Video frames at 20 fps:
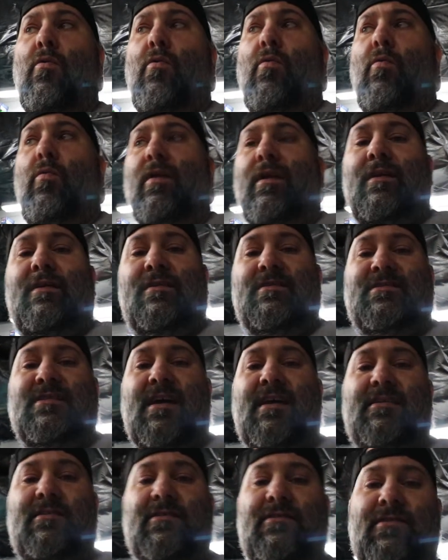what I
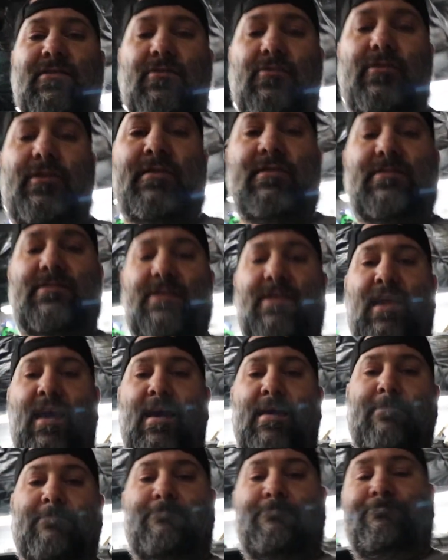decided to do is,
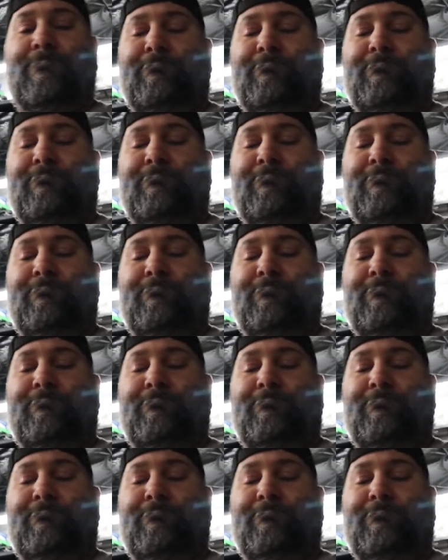again,